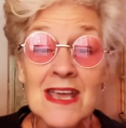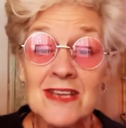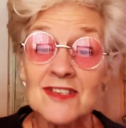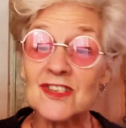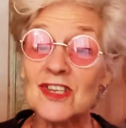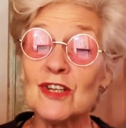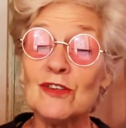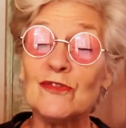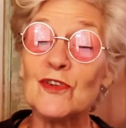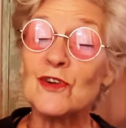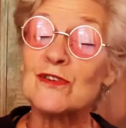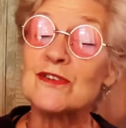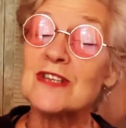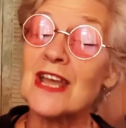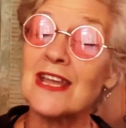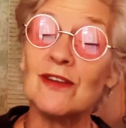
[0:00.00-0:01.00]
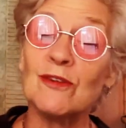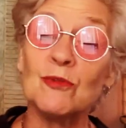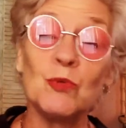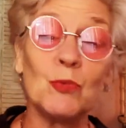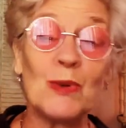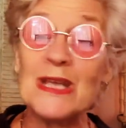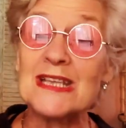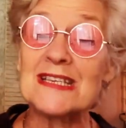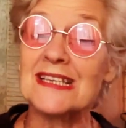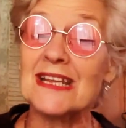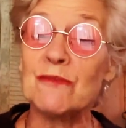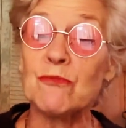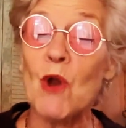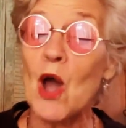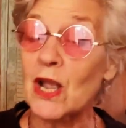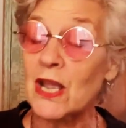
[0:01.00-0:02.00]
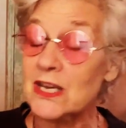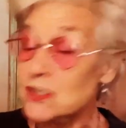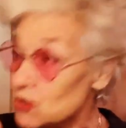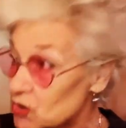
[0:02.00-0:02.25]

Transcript: silver-tailed Weasley rocket